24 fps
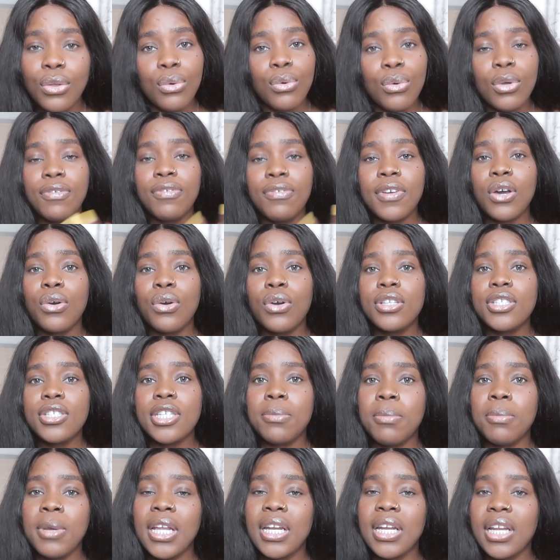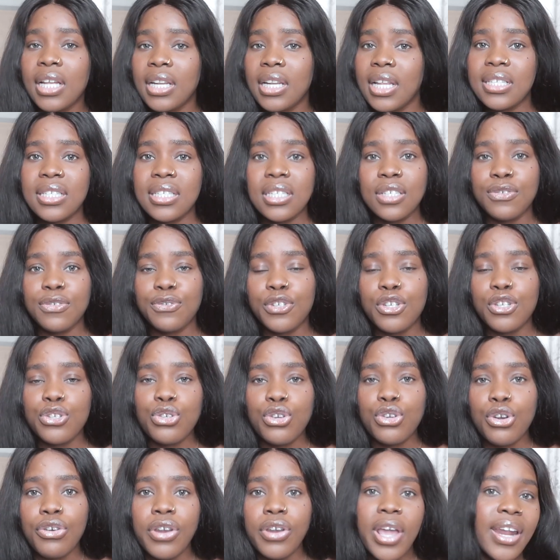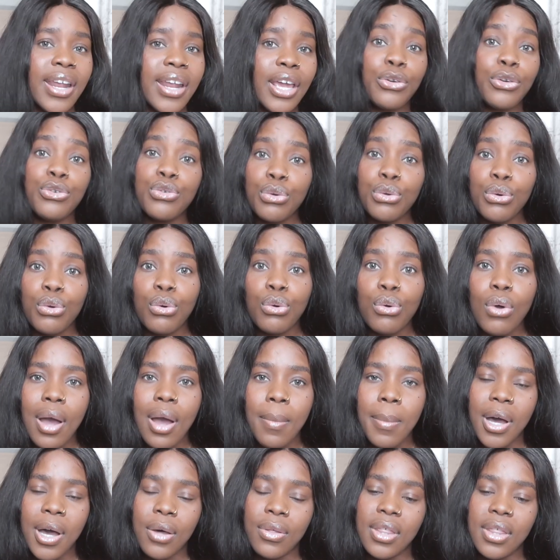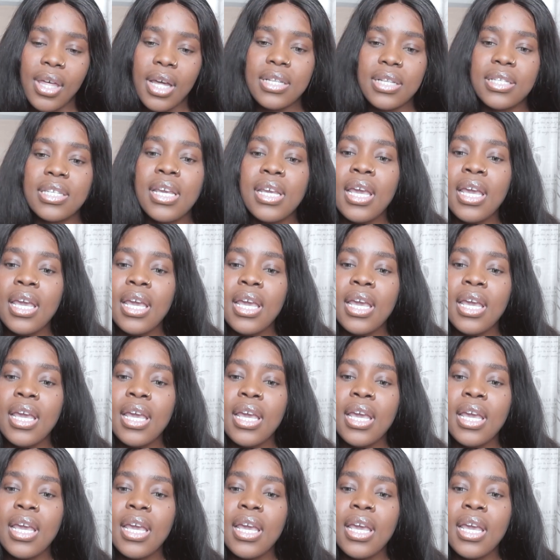Though if you're going to the mainland, that's a different story, and I don't know about that.